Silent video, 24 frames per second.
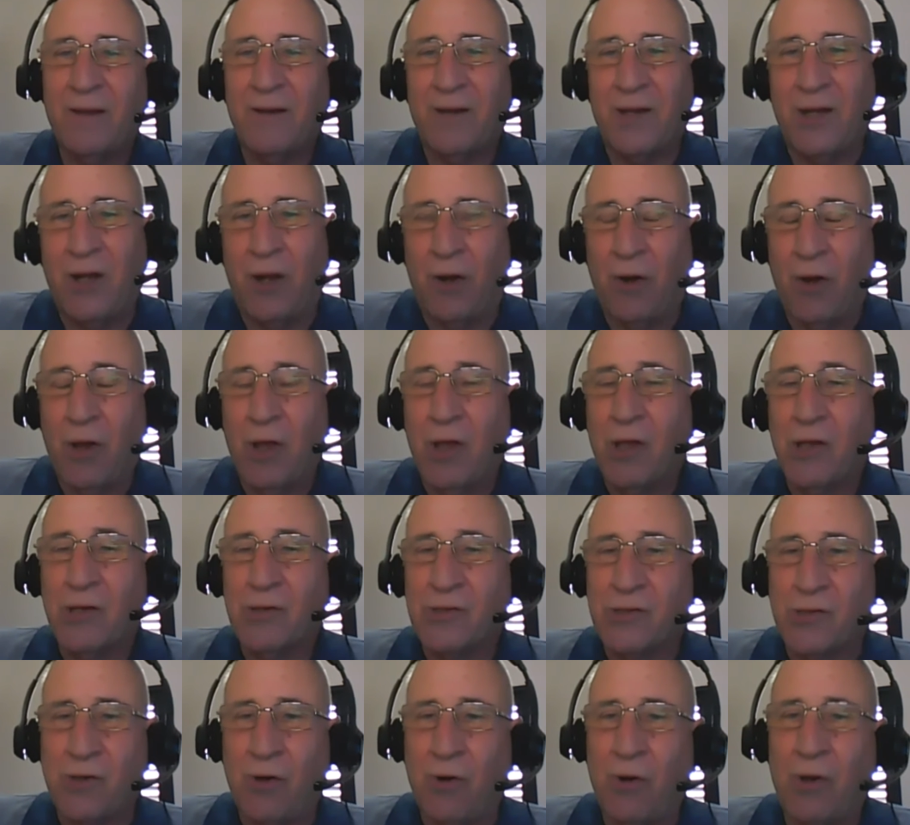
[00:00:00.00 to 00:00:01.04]
You know,
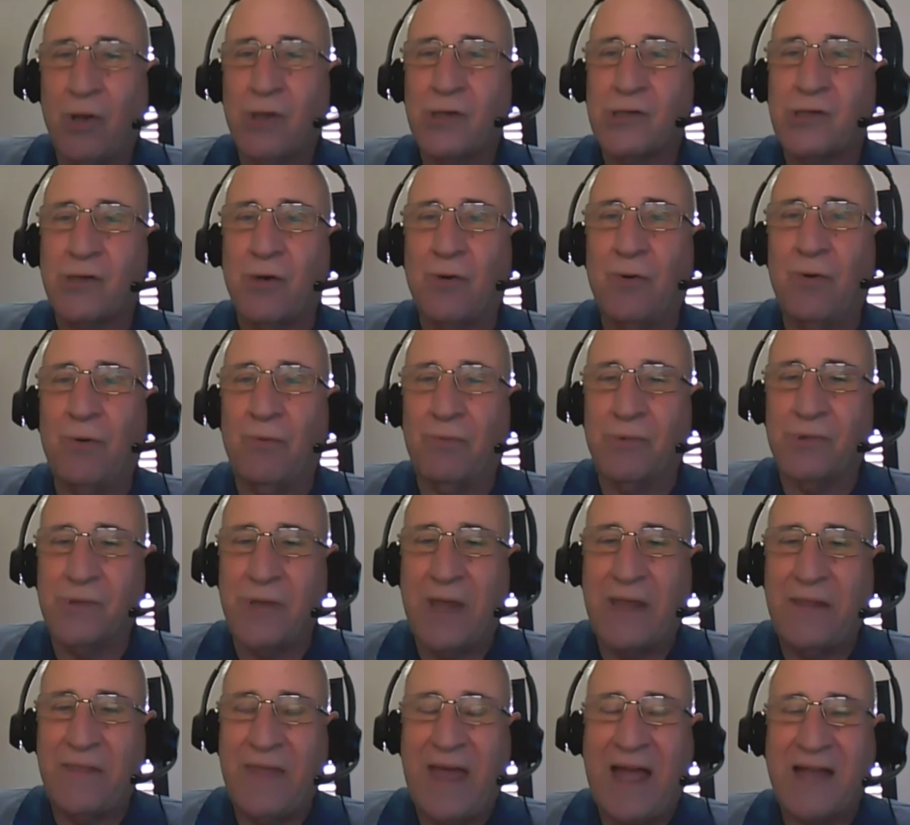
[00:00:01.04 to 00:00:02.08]
so
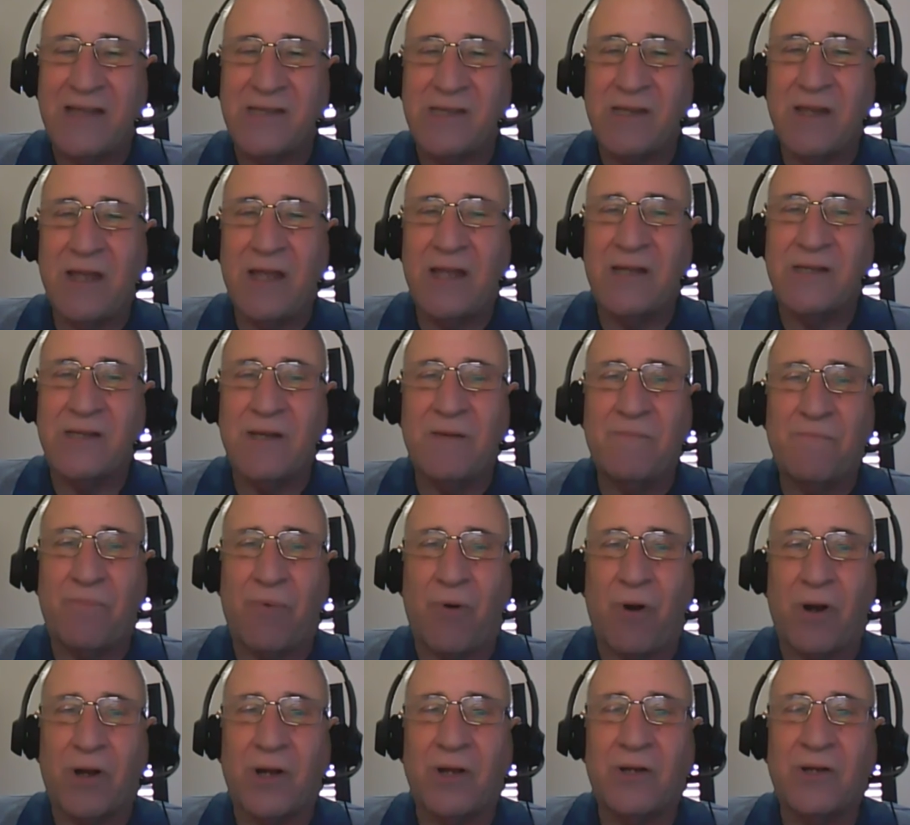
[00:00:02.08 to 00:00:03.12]
it's
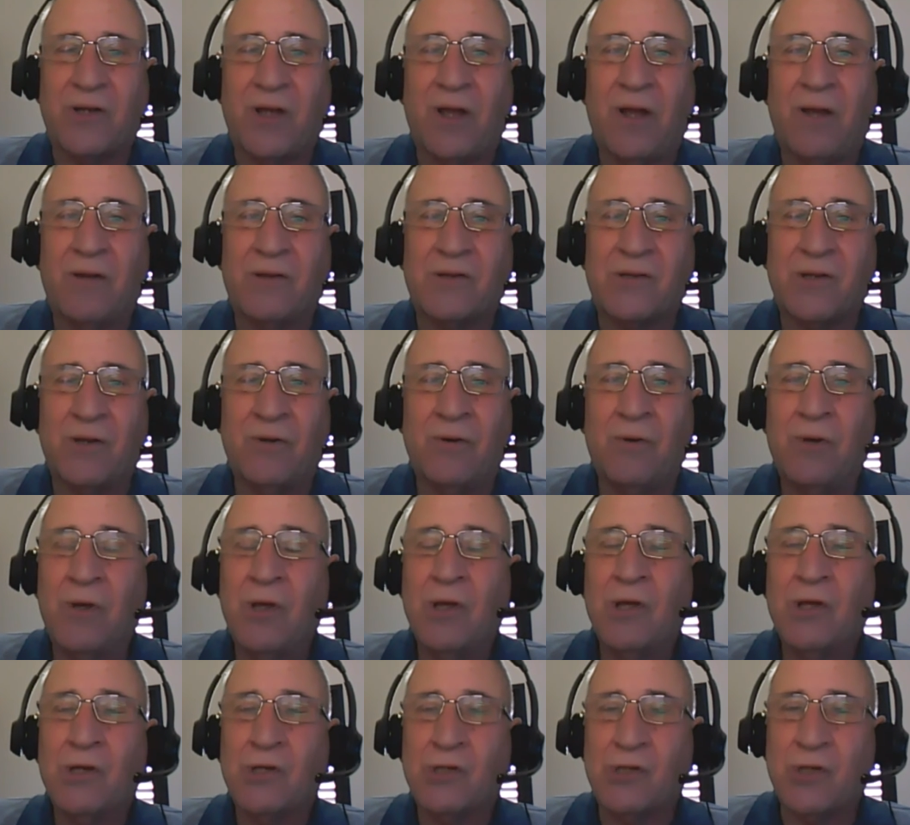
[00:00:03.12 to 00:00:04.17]
important to
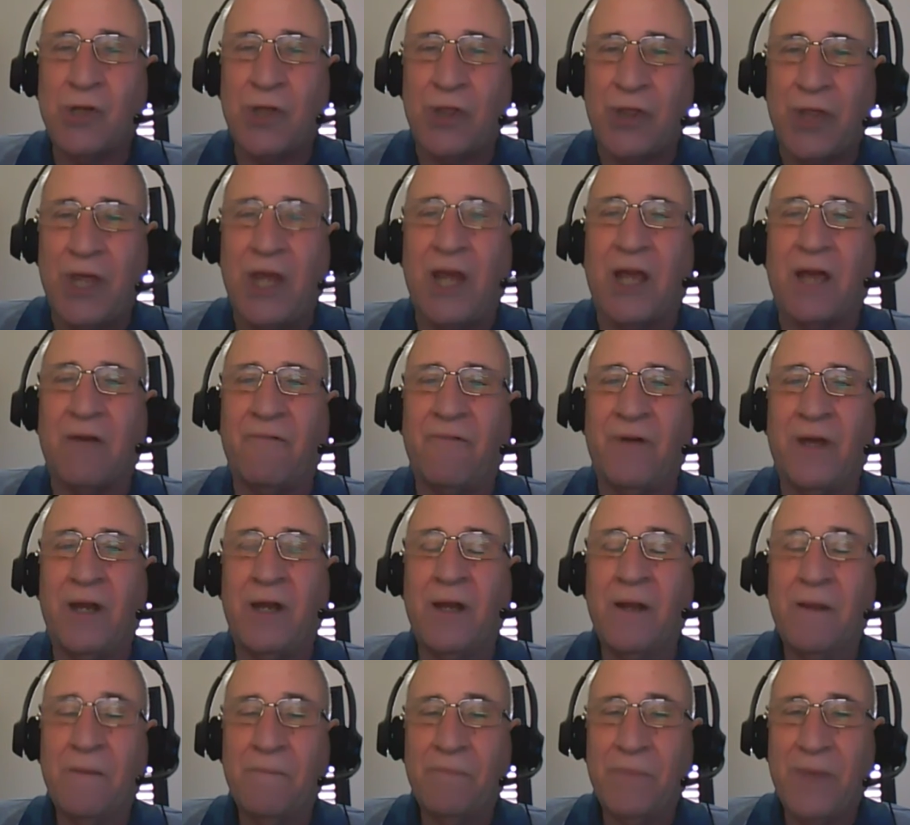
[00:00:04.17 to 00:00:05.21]
think of it
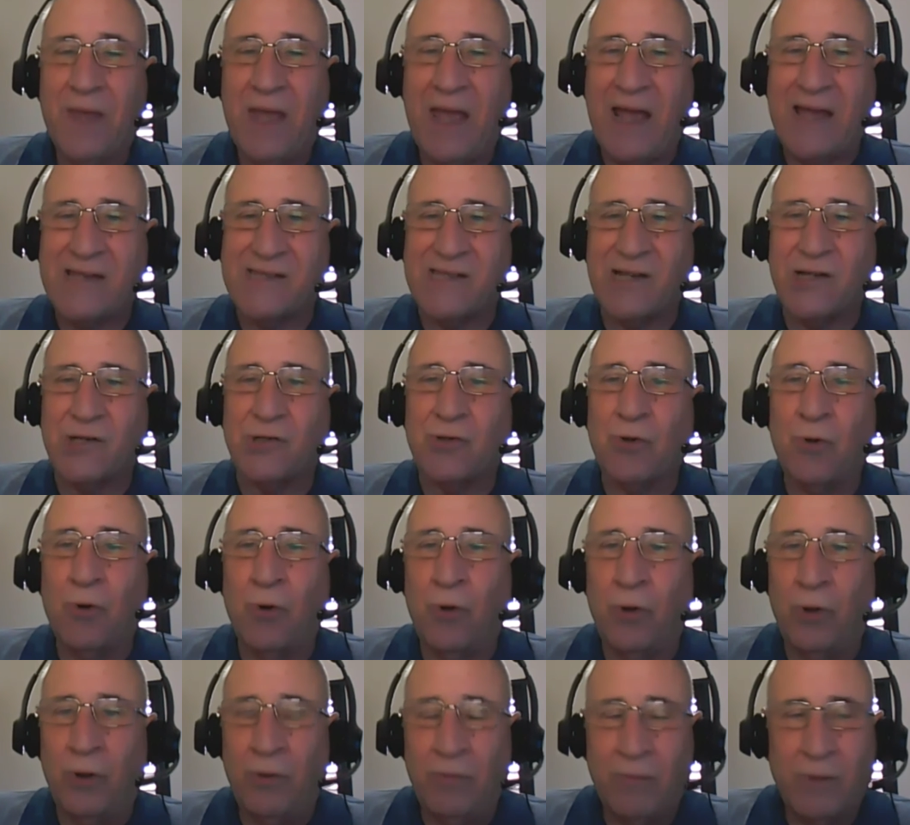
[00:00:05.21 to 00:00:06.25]
as a
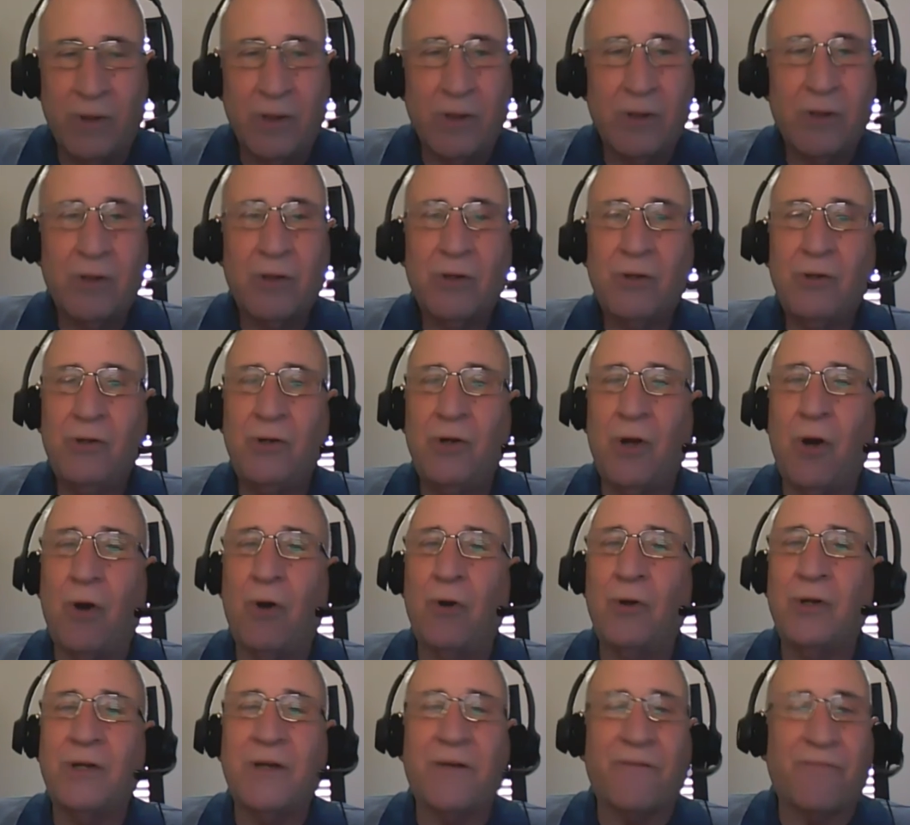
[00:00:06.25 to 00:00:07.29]
tool,
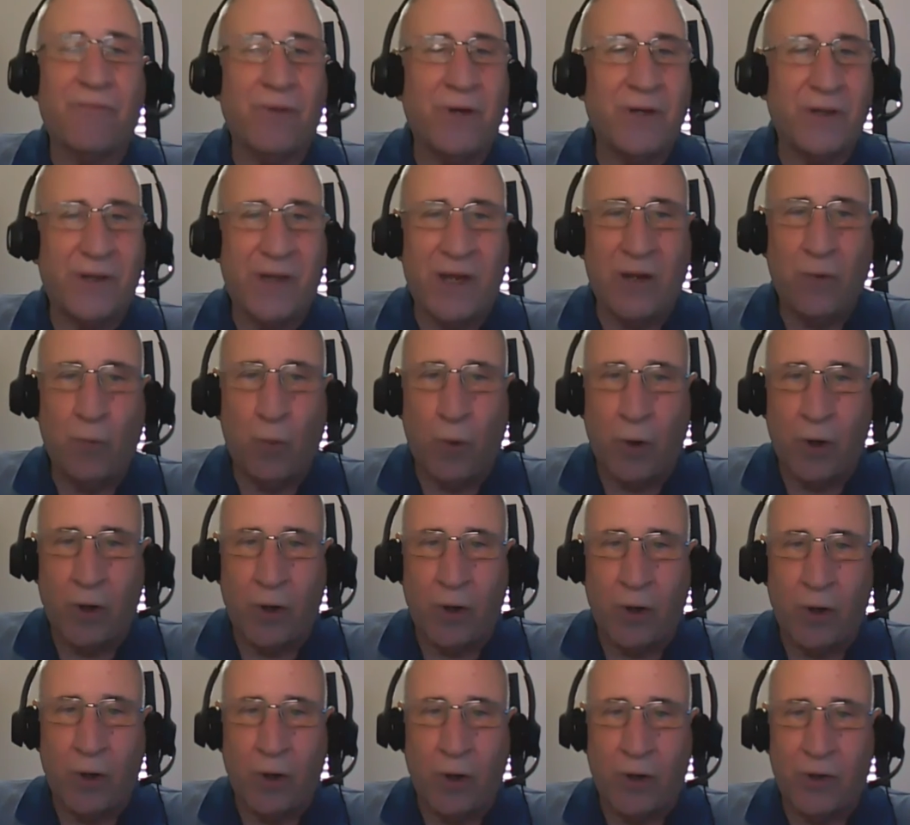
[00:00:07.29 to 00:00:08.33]
no different than
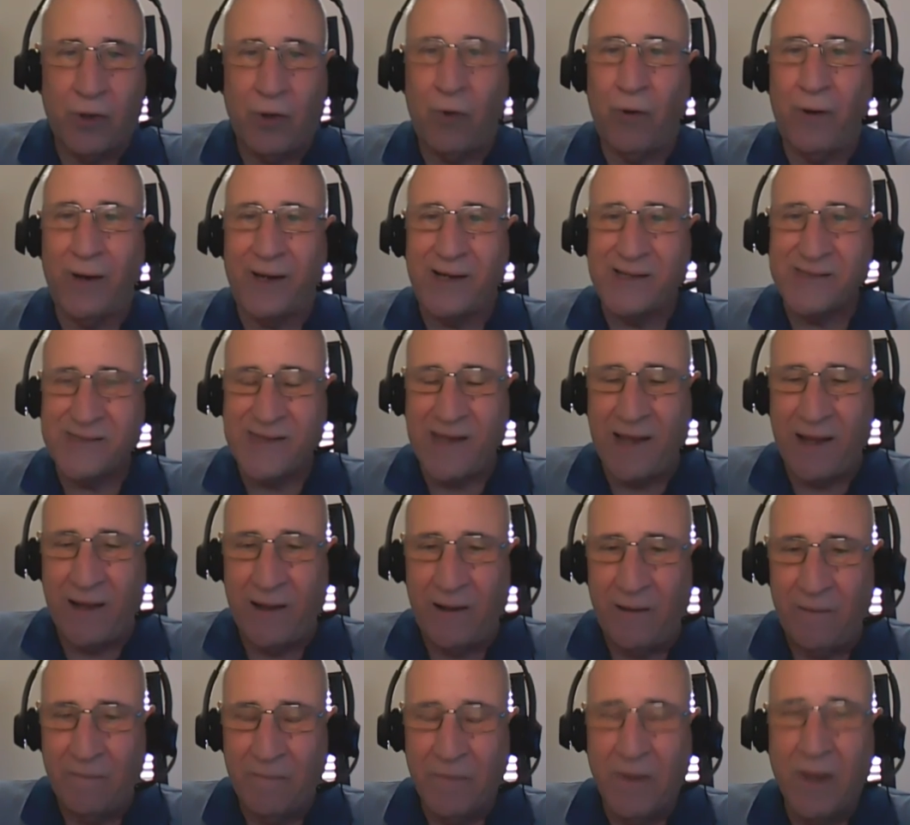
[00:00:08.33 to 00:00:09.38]
Word or
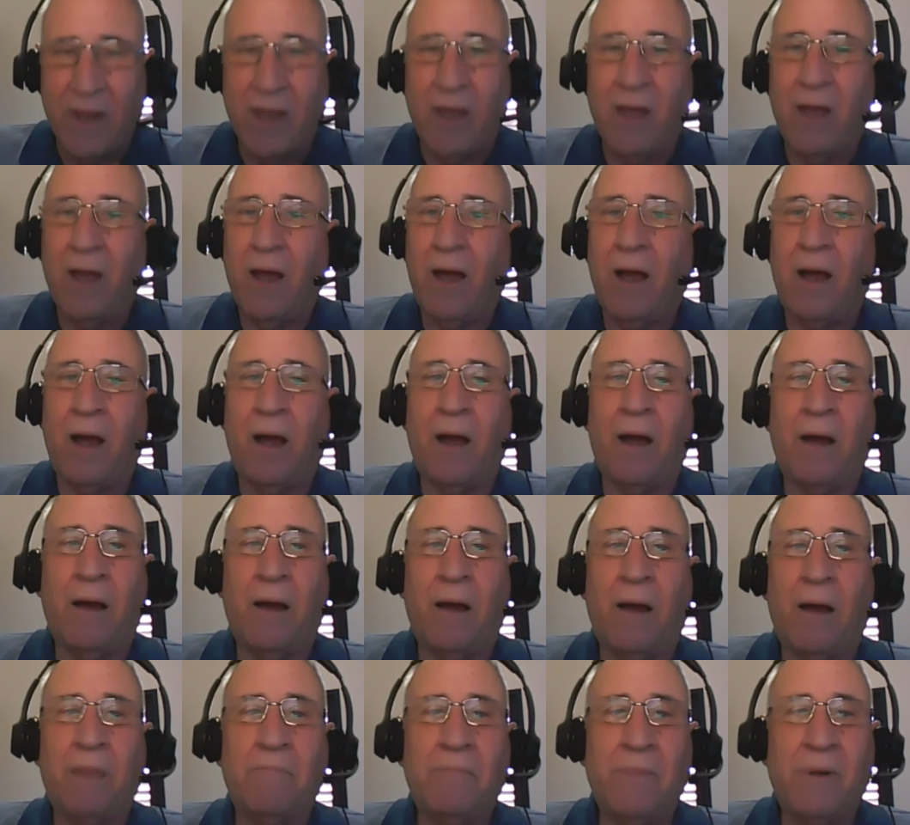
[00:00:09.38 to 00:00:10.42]
Excel.
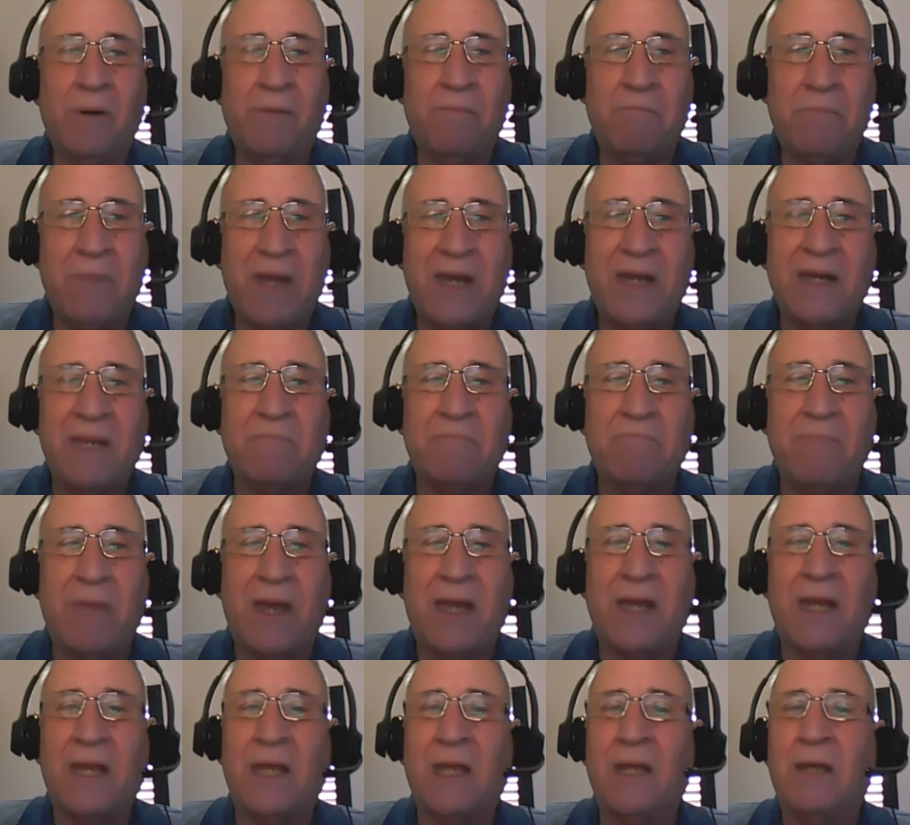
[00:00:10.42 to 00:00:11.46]

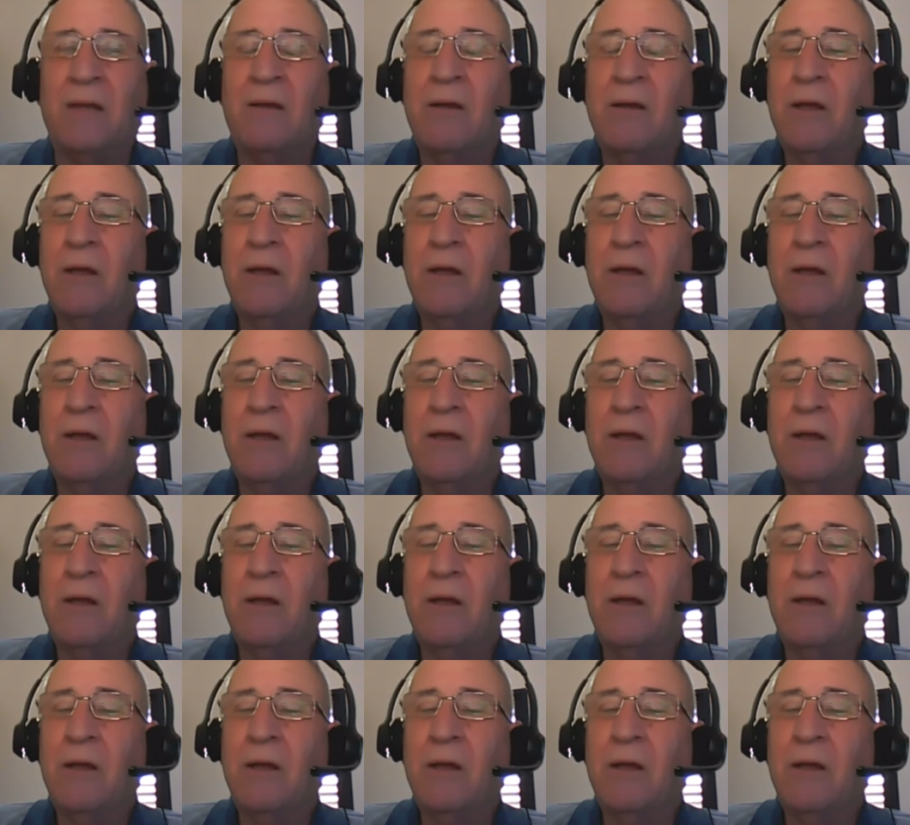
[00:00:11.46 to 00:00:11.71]
Many